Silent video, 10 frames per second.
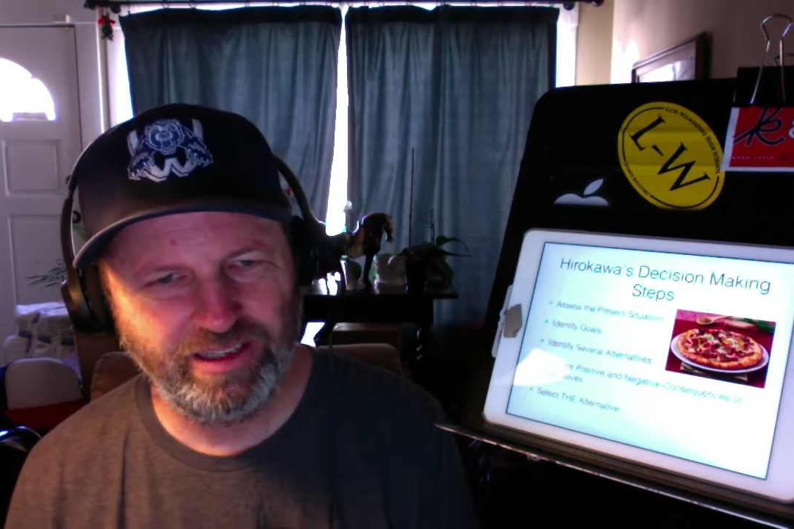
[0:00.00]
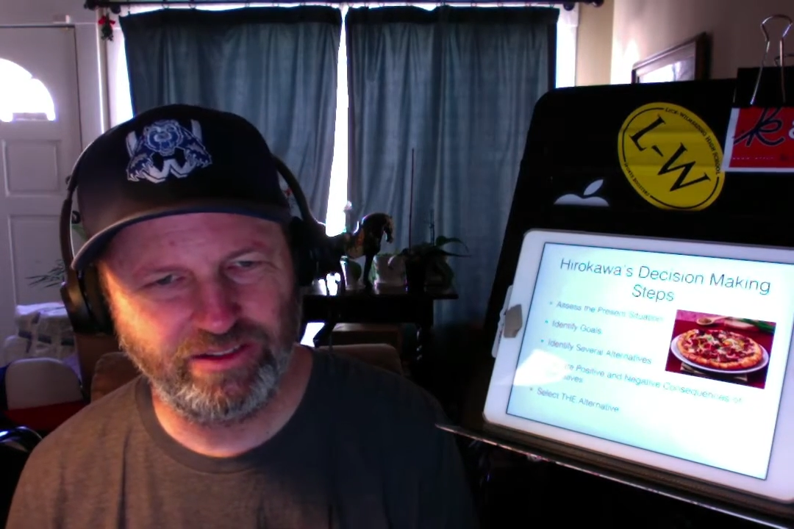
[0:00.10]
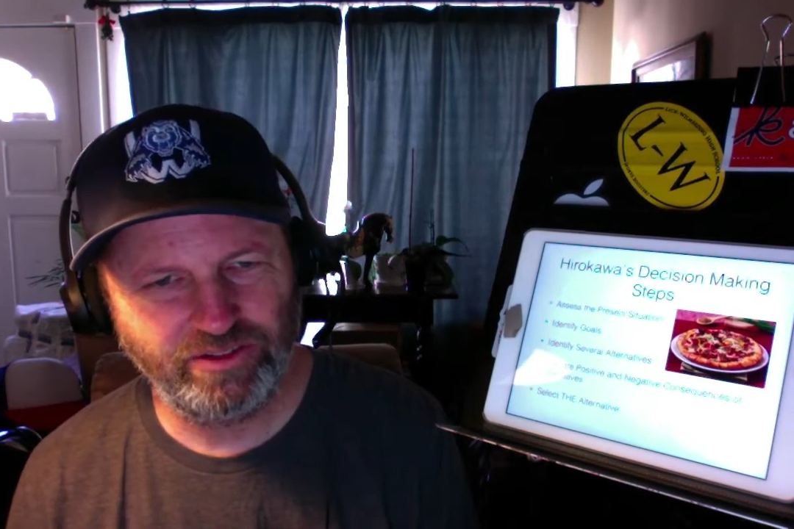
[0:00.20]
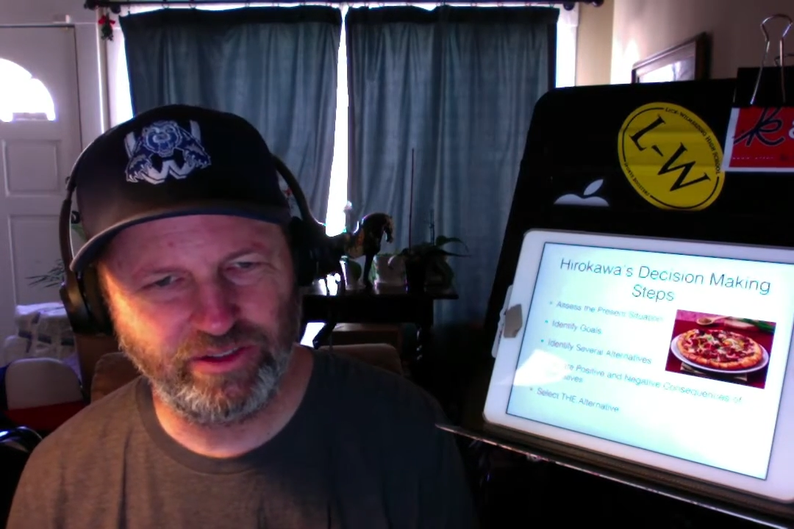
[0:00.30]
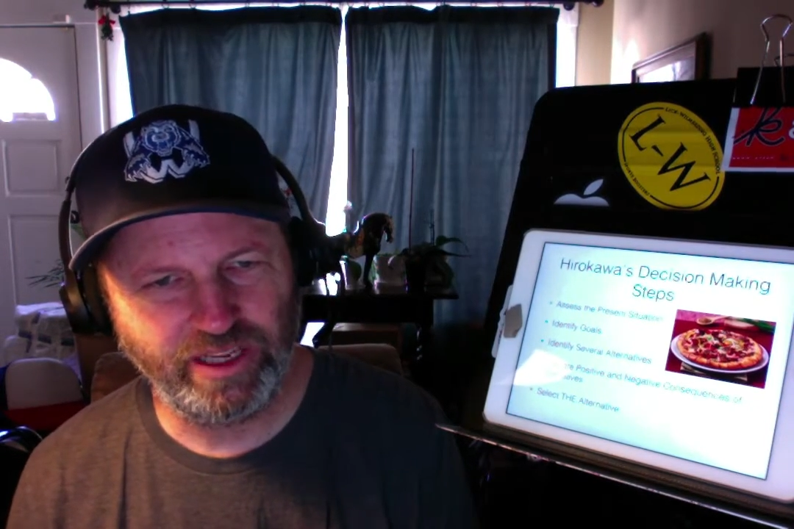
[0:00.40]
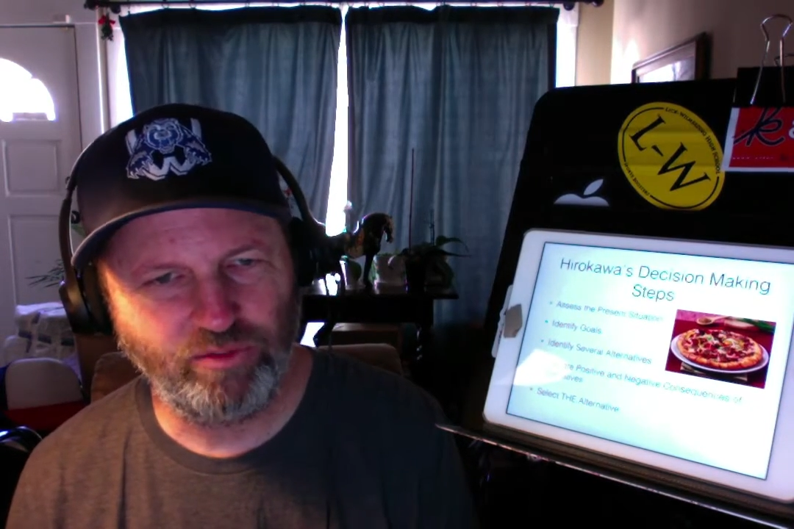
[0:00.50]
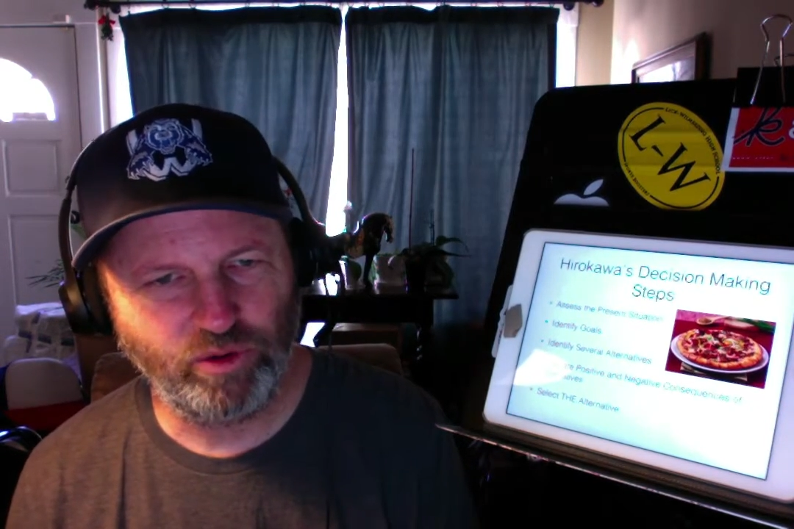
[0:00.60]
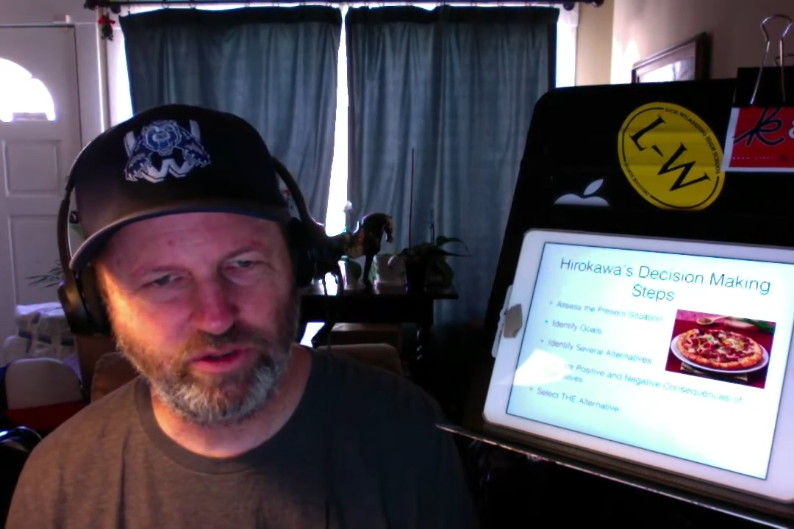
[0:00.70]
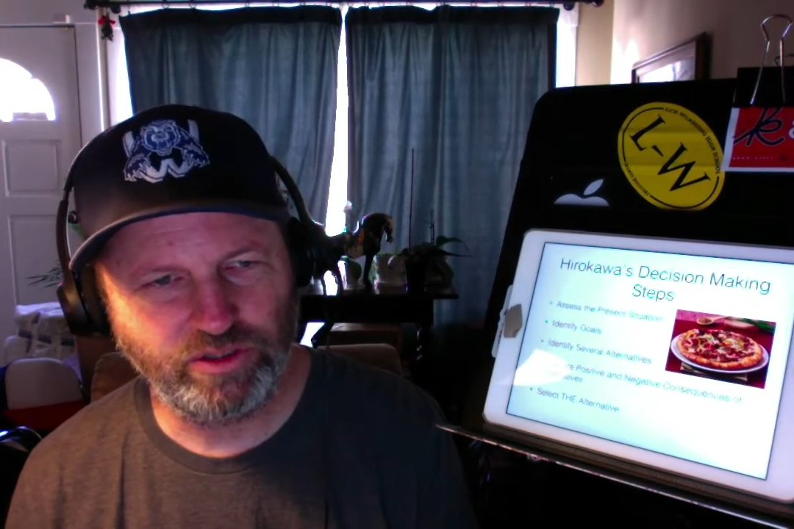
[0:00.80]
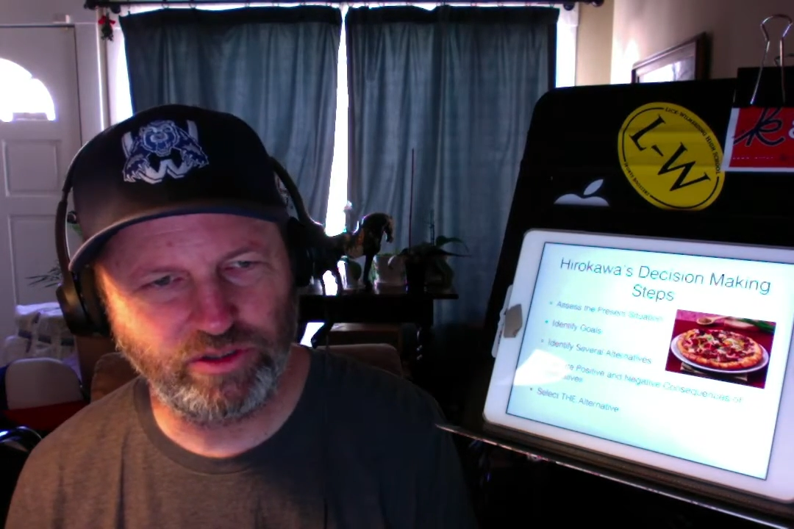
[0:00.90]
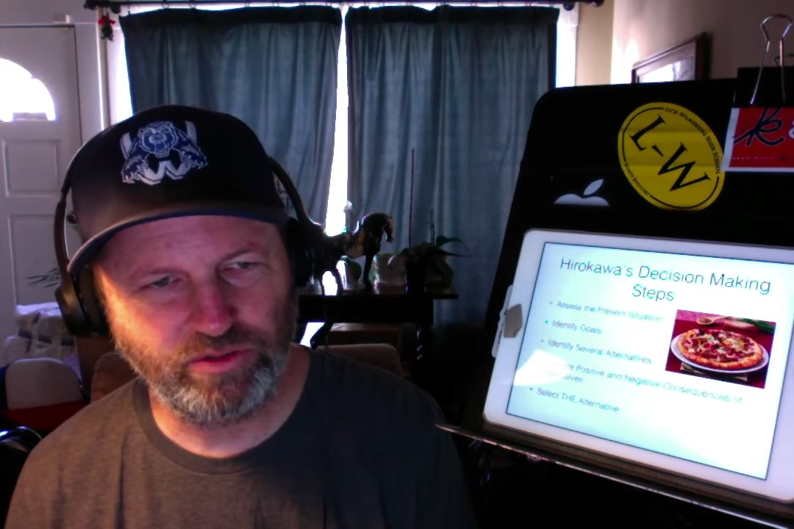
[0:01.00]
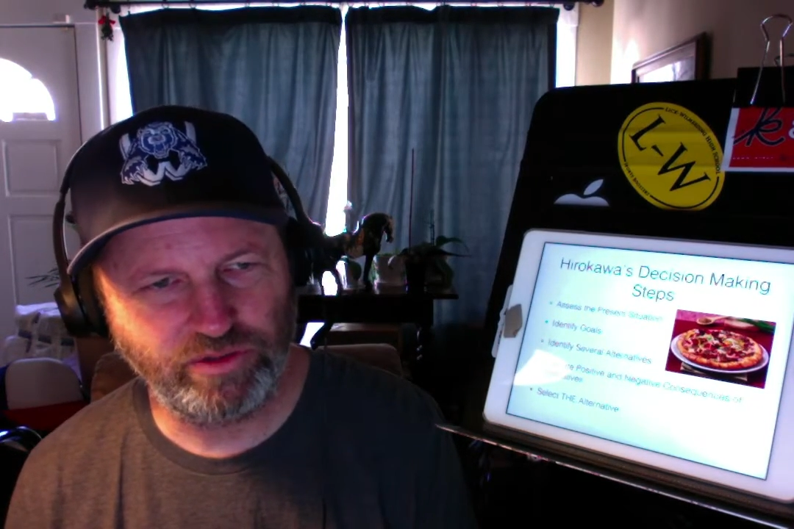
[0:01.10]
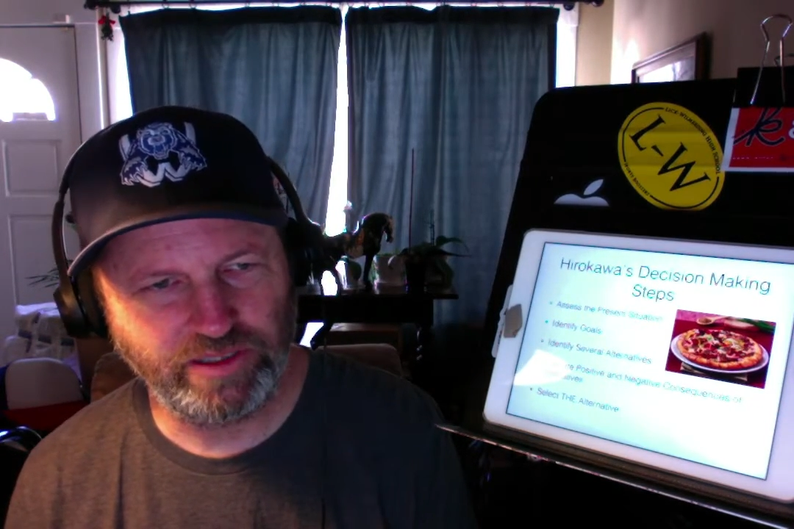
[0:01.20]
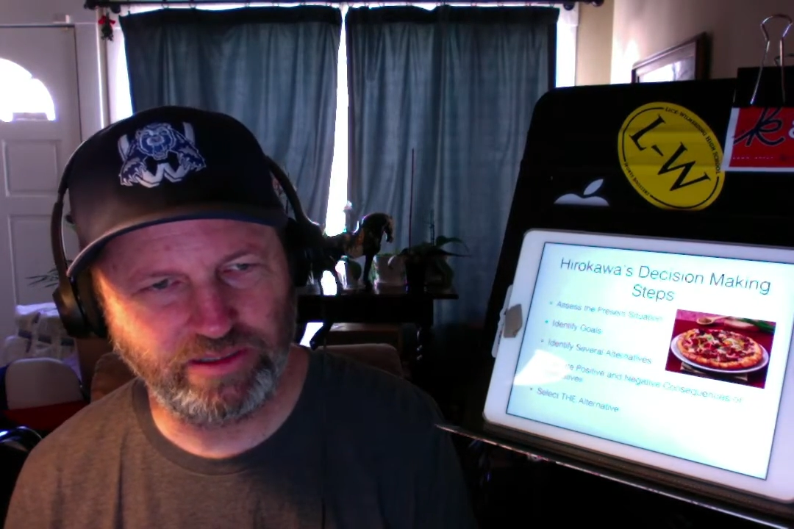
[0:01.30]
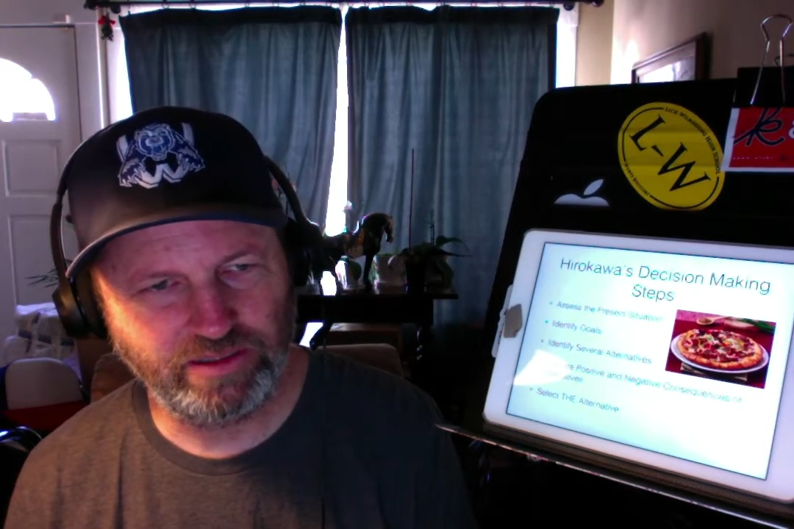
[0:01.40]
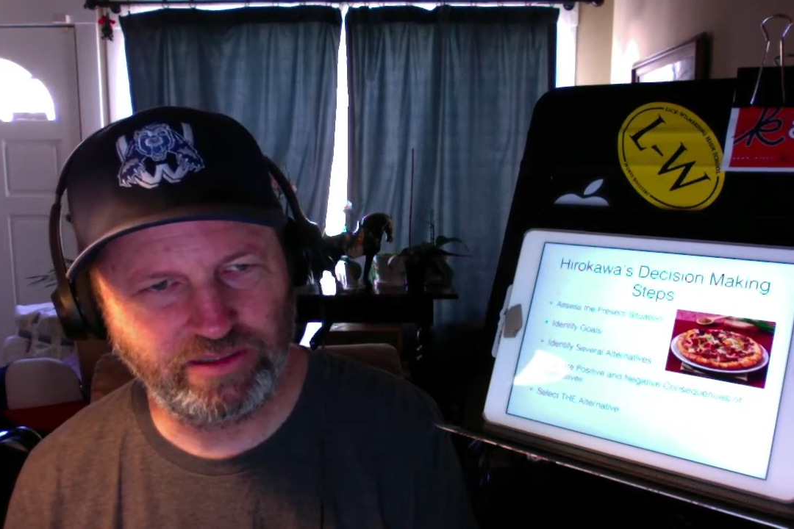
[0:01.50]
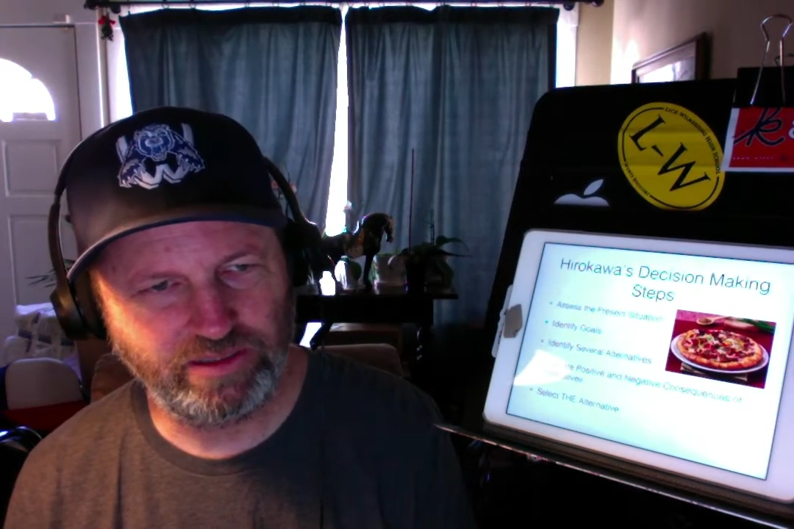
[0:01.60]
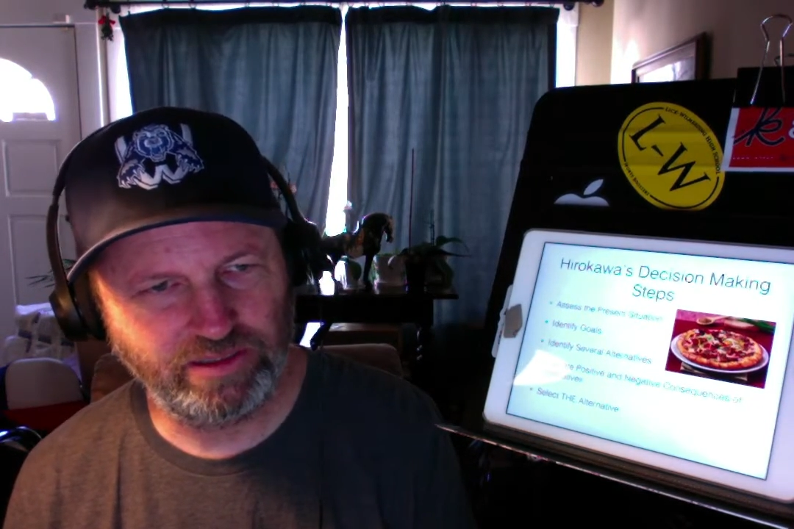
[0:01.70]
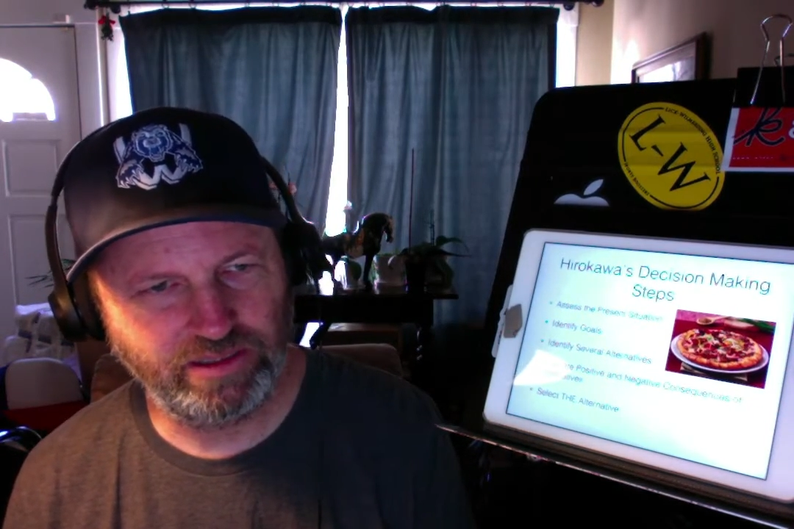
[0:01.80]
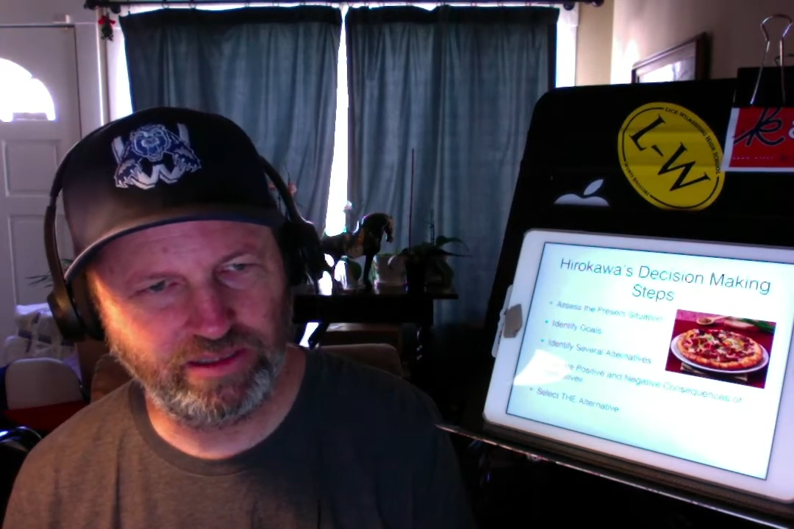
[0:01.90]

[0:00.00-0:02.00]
just looking at one or two choices and